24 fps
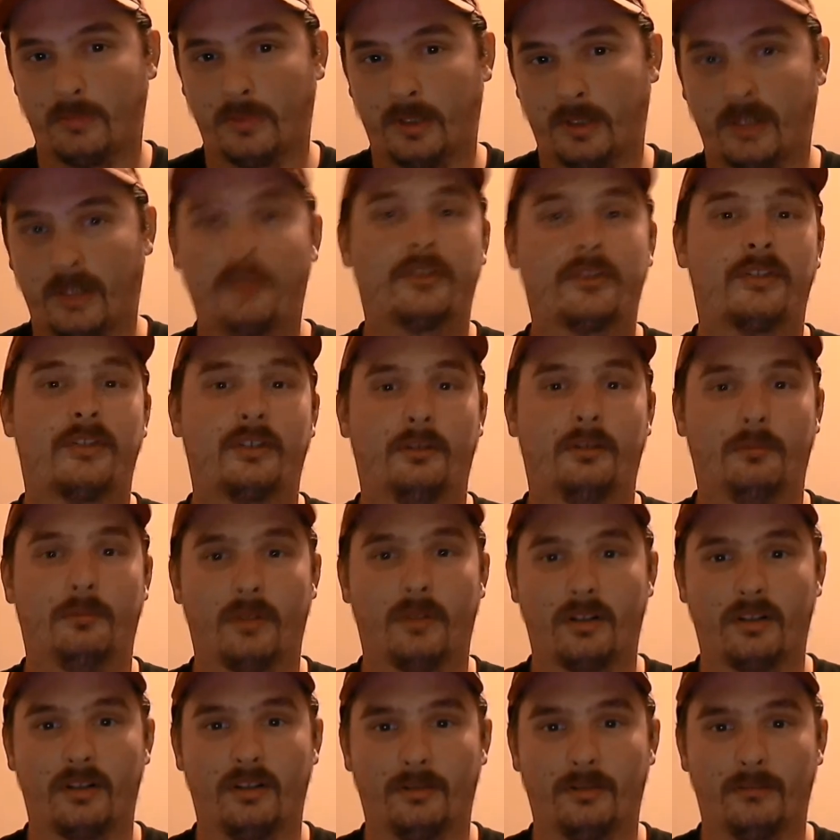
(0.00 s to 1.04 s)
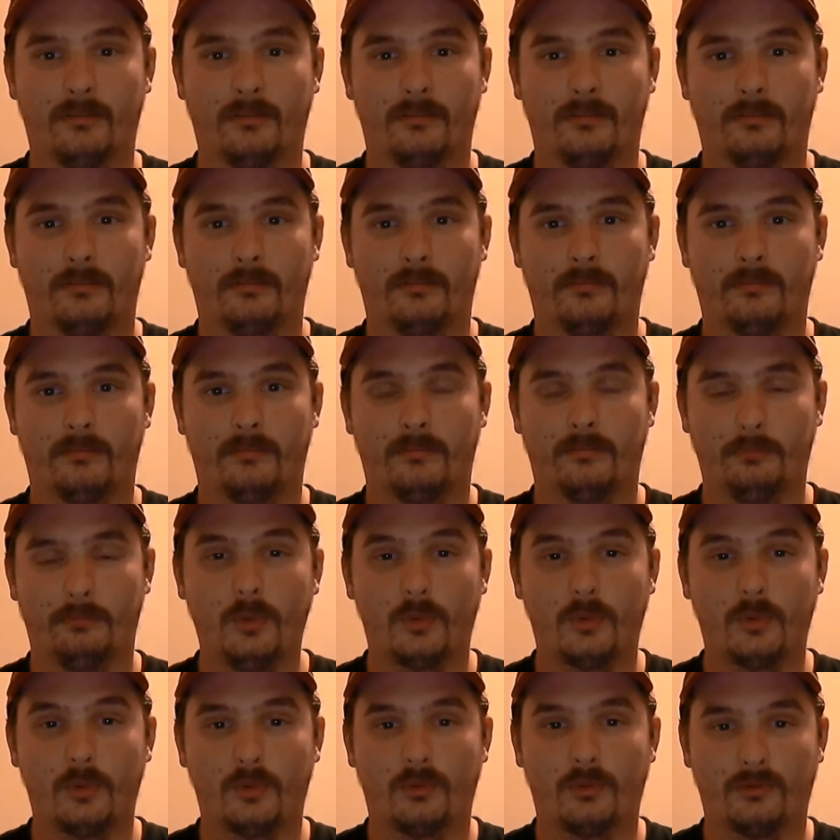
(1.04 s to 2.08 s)
also one of the
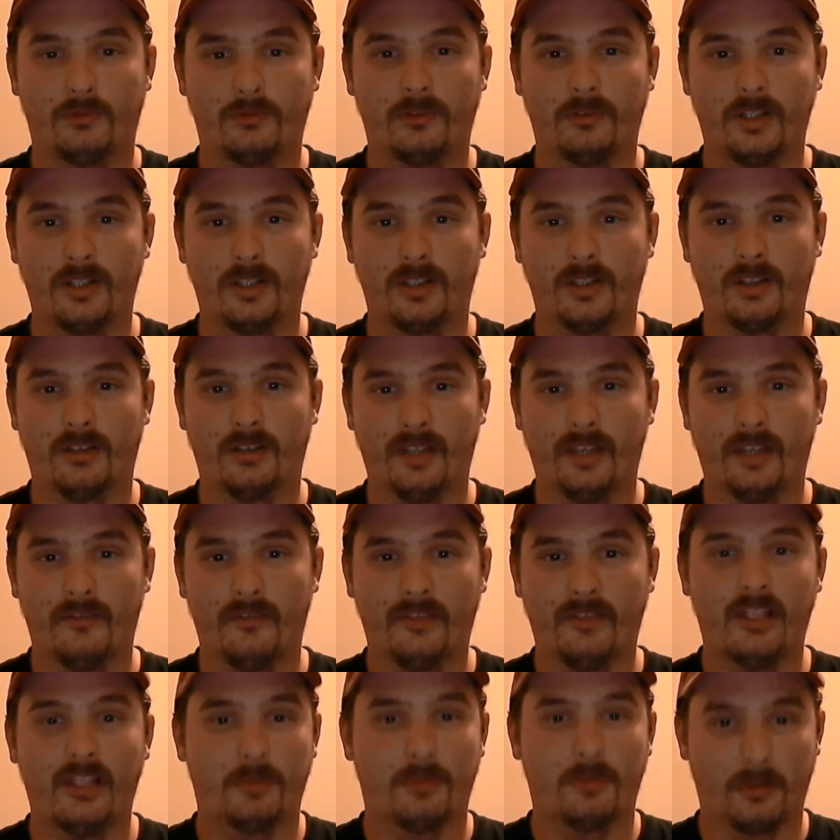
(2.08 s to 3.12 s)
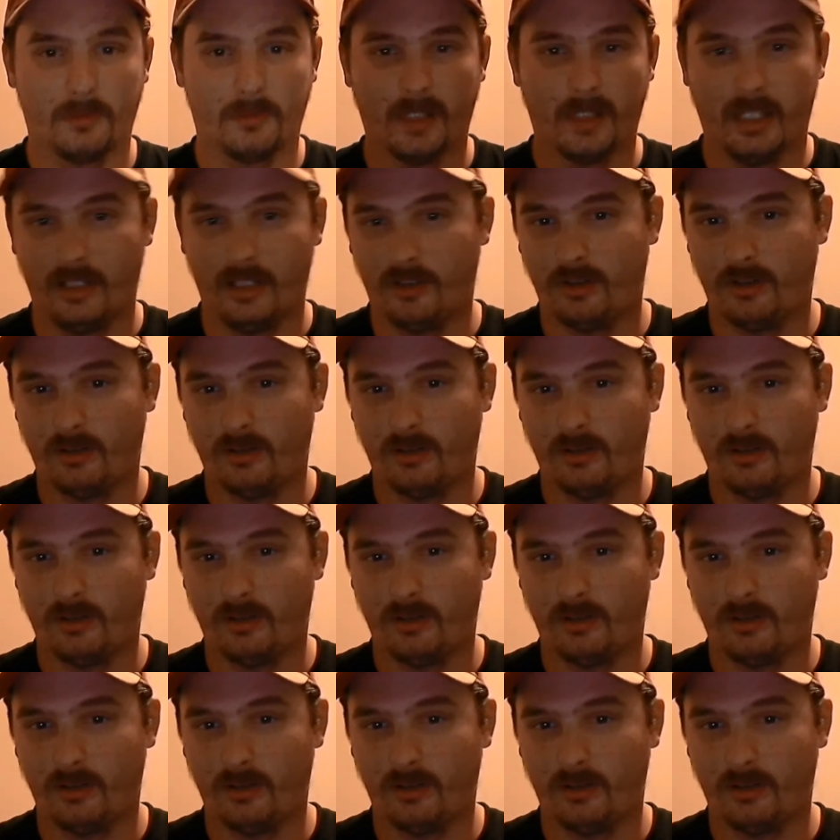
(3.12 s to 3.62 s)
mutual friends on that Facebook page.